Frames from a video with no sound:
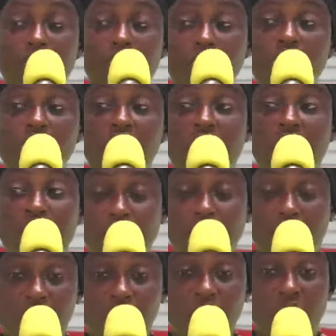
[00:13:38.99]
she came because
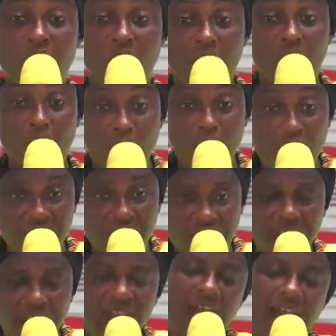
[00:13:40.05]
of money.
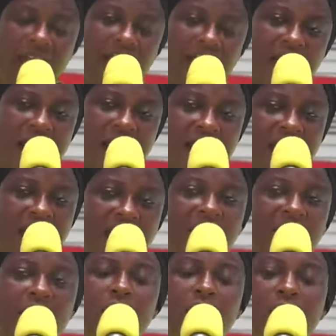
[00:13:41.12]
Ah.
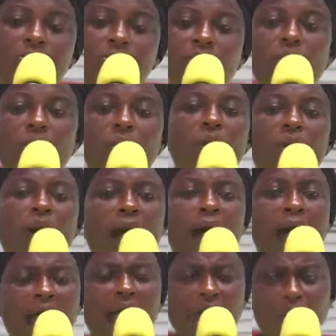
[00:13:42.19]
So
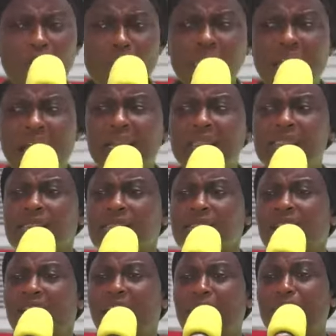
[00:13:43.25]
I know that
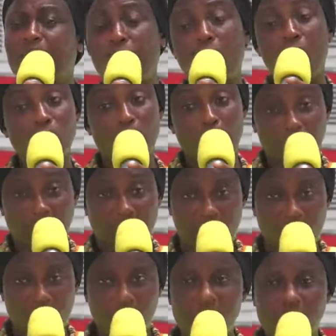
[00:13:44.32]
I've not gone to Port
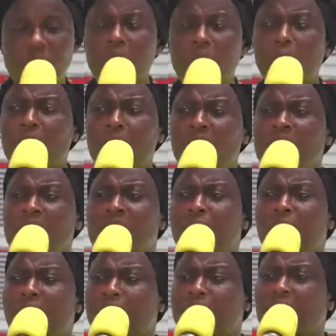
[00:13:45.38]
Harcourt. But the reason why I'm
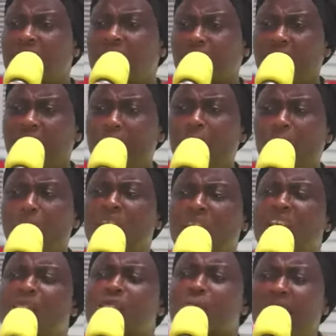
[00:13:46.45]
testifying because this
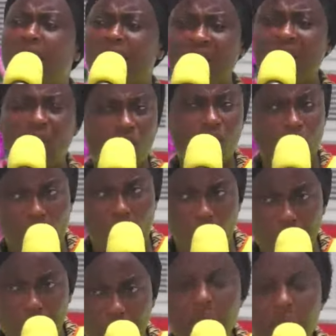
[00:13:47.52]
man vowed not to call me.
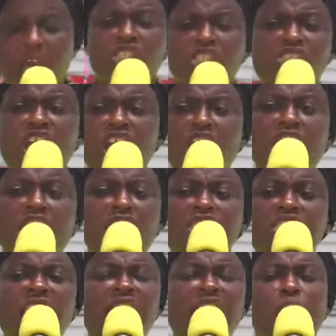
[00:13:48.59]
She said he said
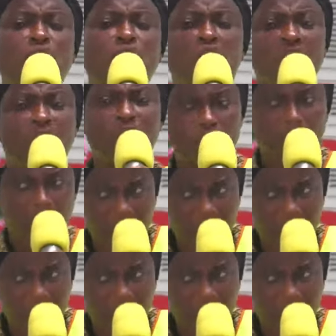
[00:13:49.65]
he will not even beg